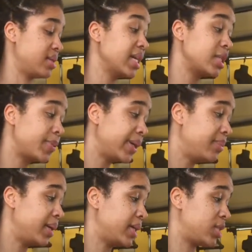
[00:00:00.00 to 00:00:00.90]
that's
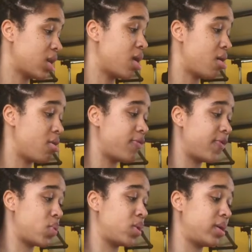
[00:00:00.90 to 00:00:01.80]
pretty much all
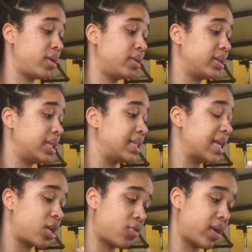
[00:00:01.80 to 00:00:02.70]
for the
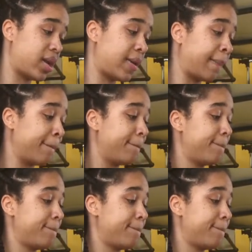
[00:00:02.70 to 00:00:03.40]
decorating